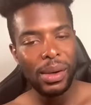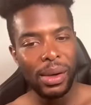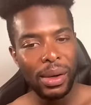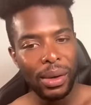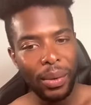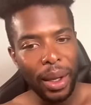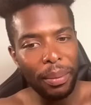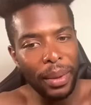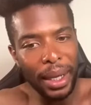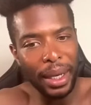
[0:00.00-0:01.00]
What
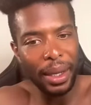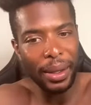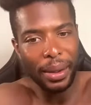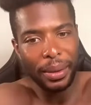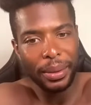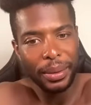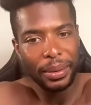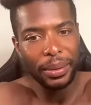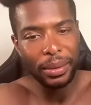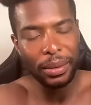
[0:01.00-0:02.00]
money?
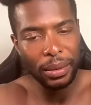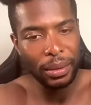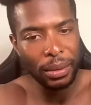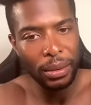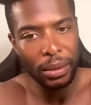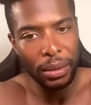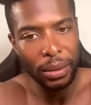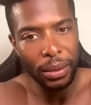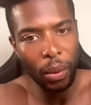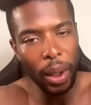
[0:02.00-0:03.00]
What
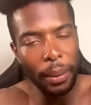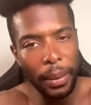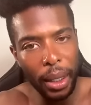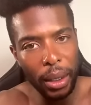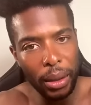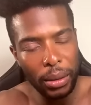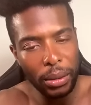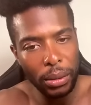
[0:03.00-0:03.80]
money?